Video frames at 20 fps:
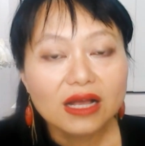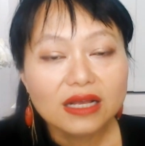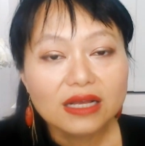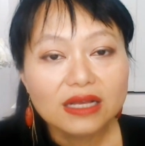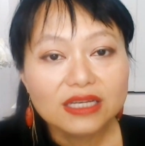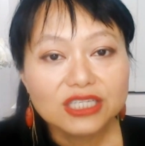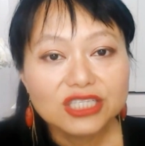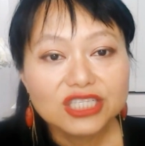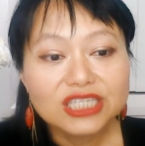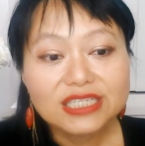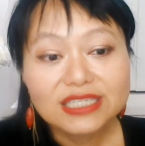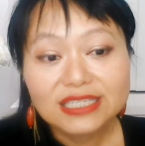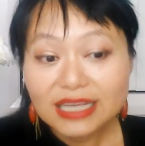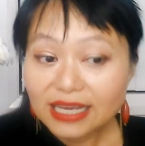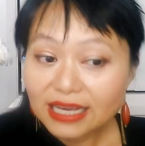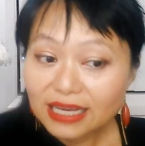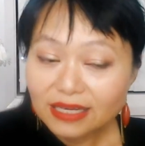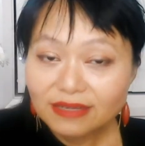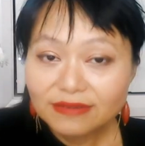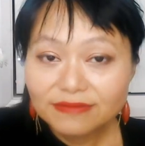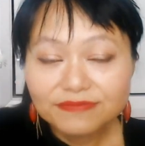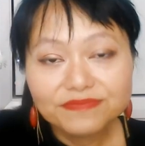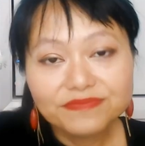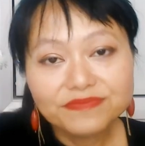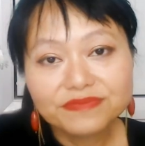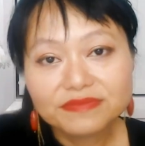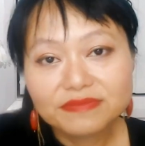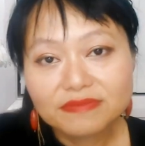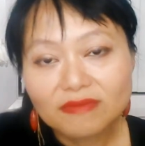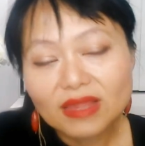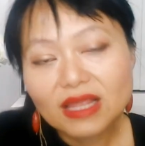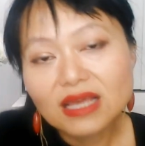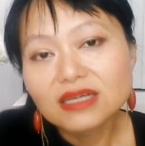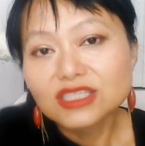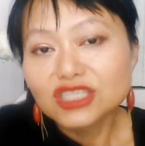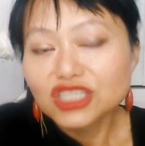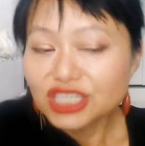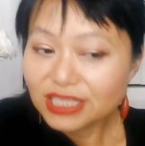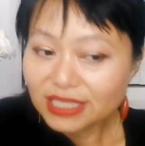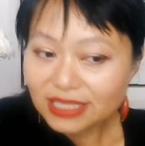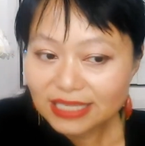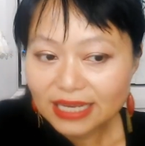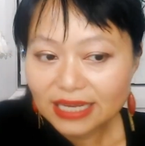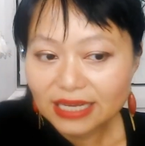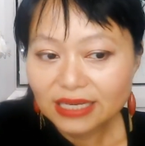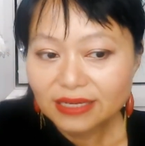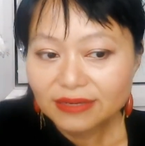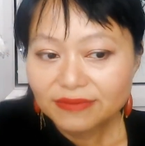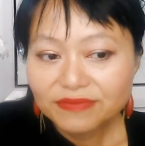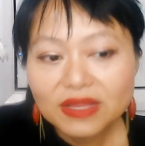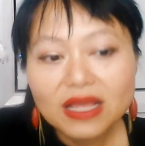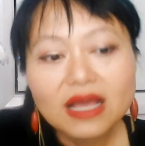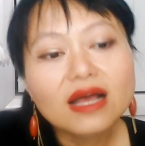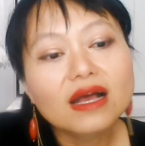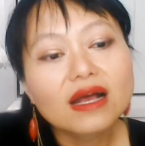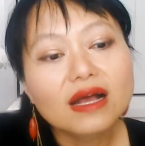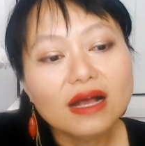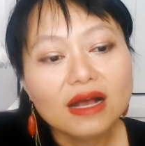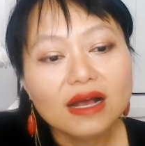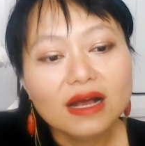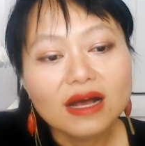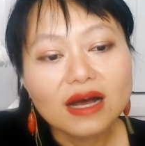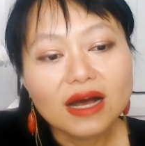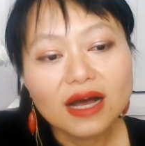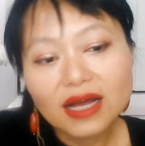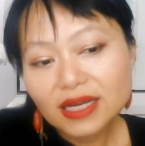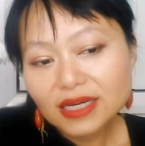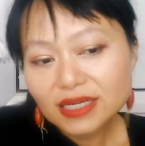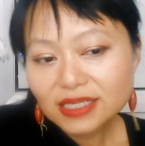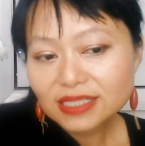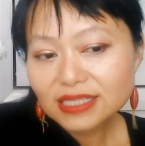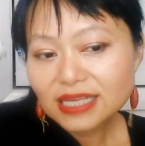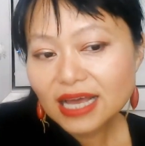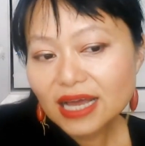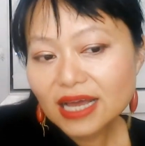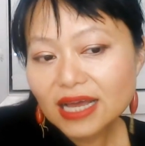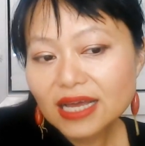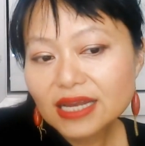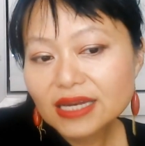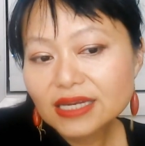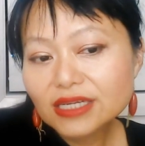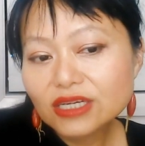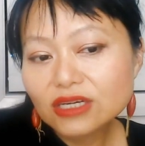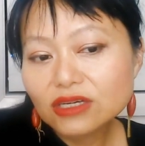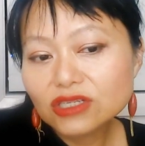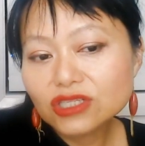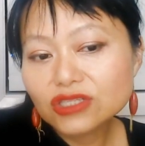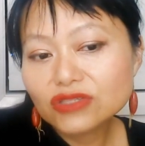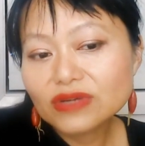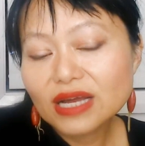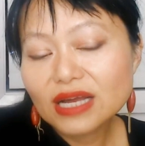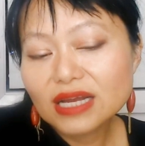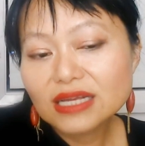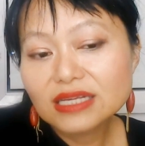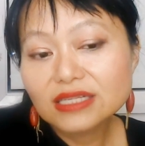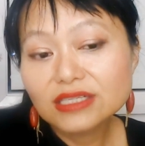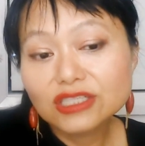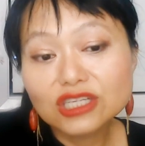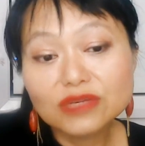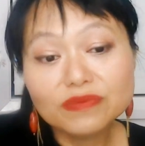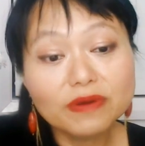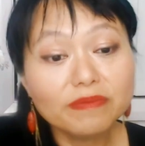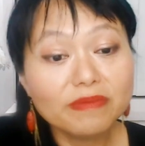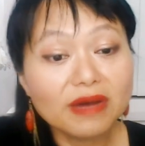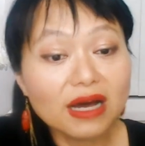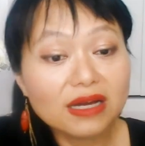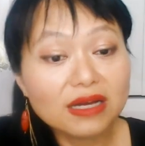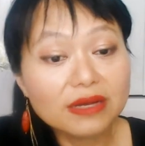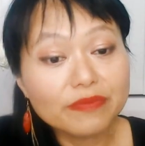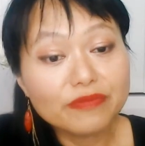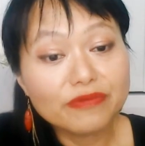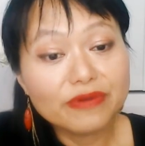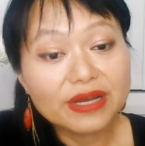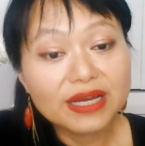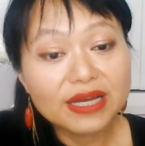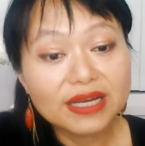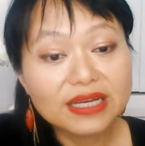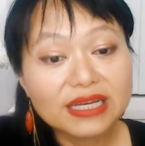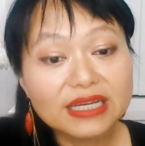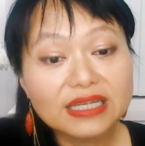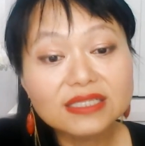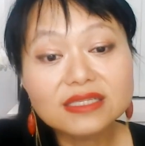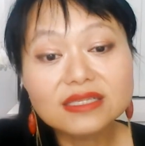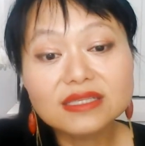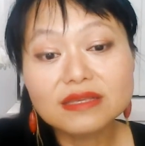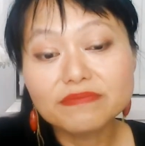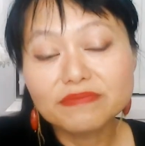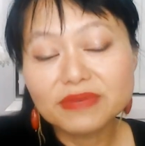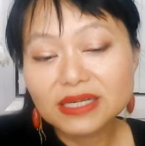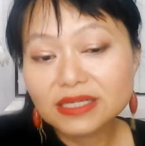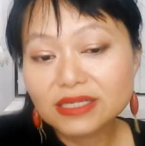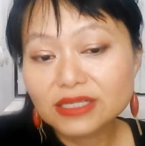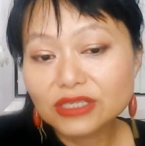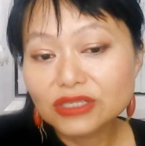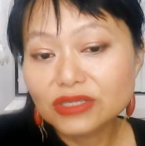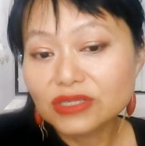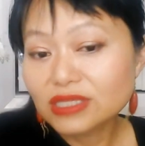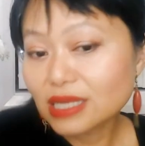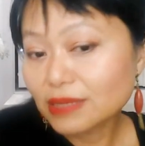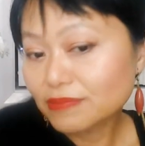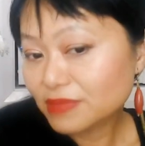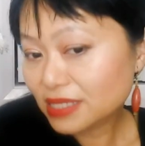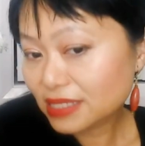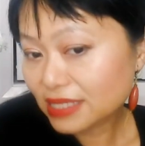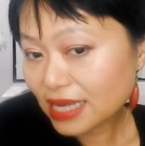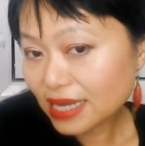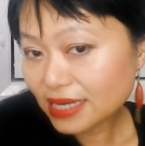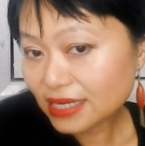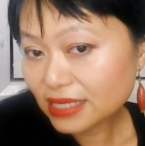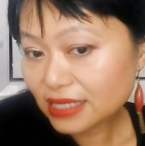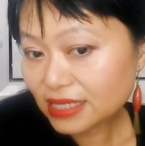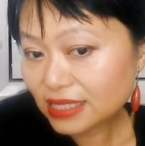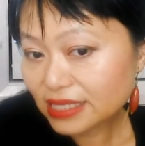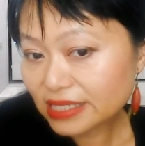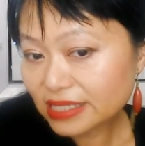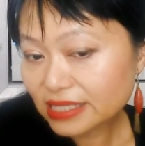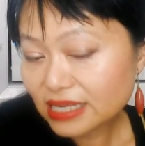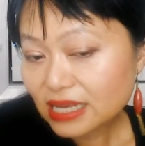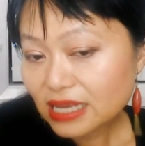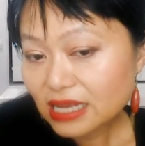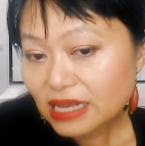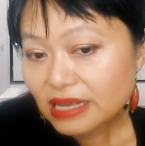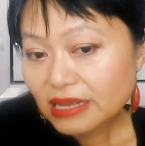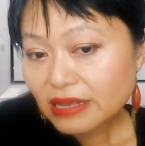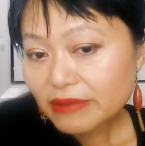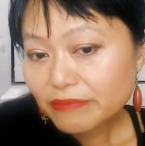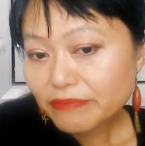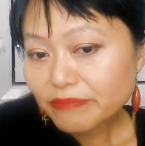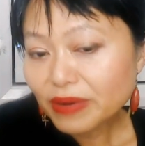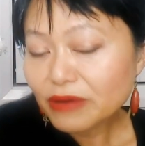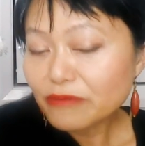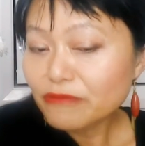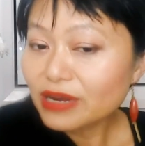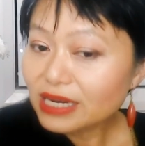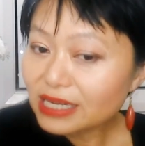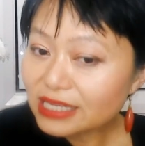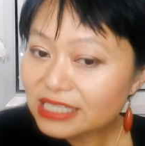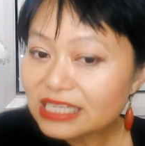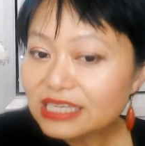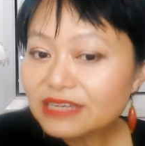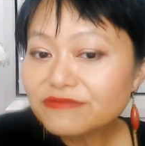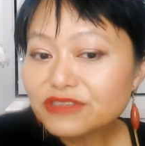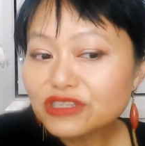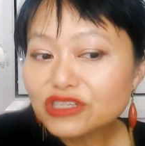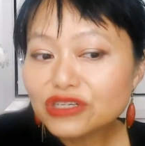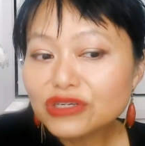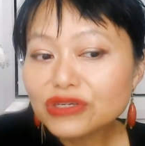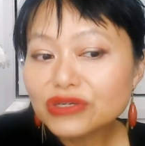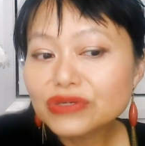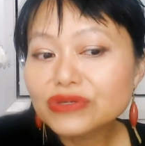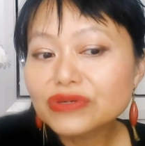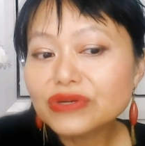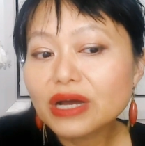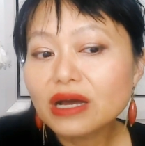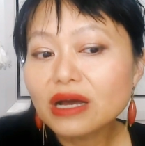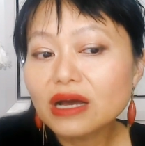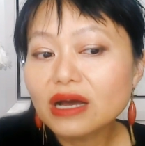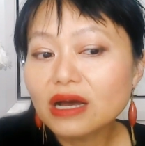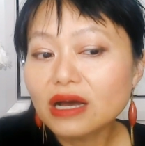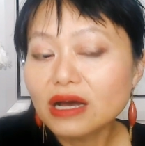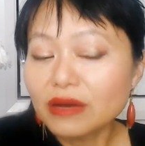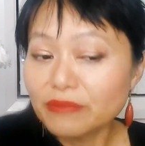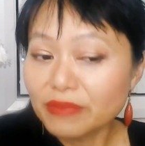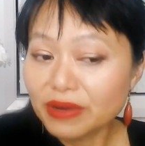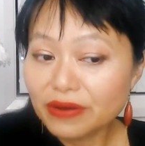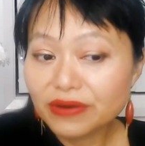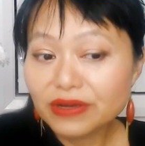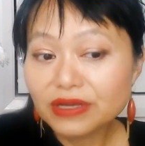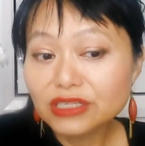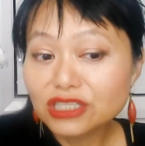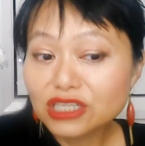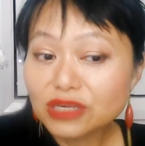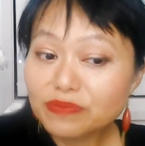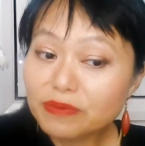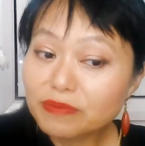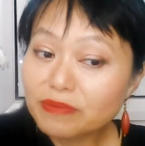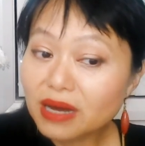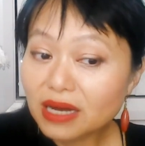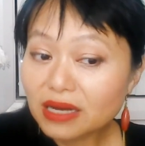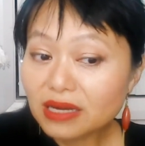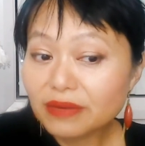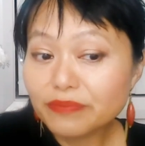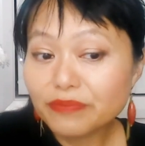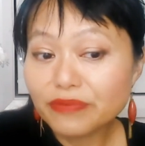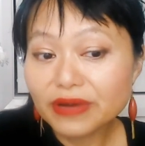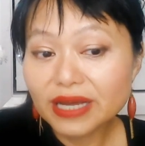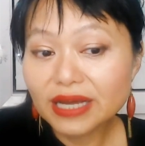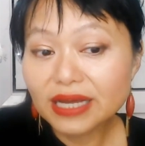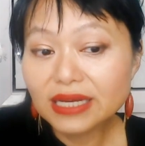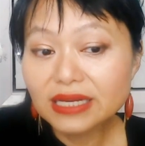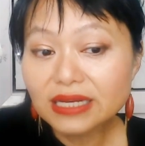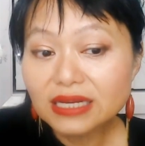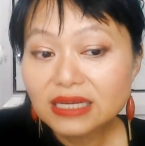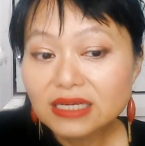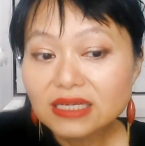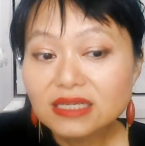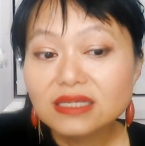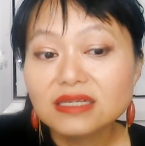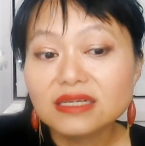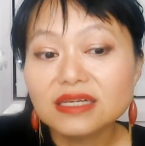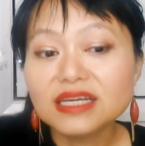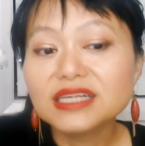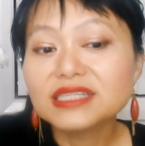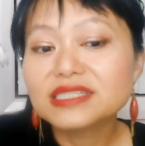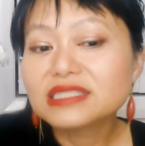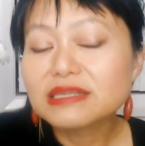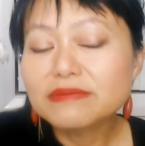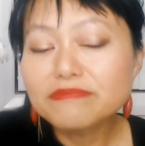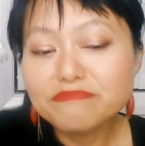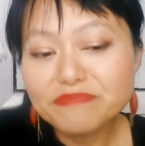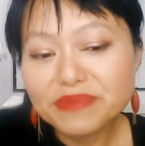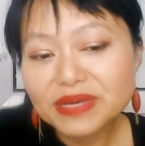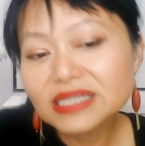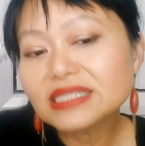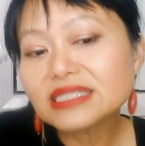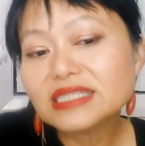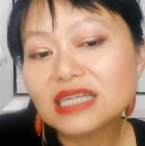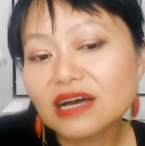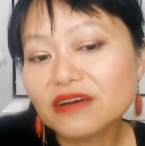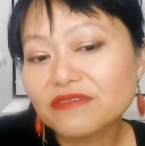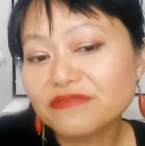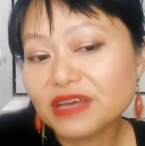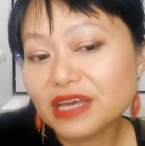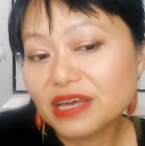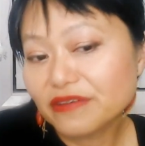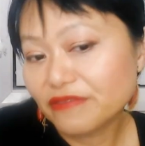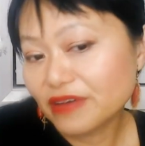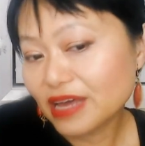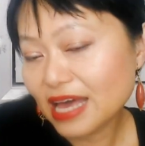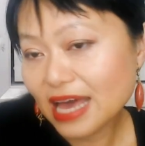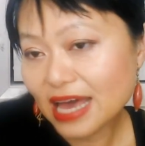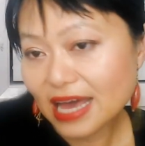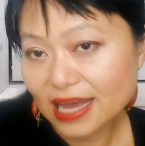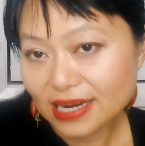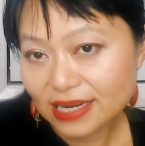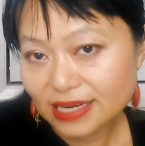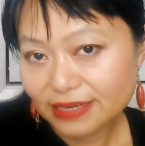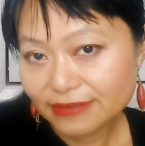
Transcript: She said, "I understand Australian supermarket bread isn't the best to some standards, but relative to American supermarket bread, it's the best I've ever had."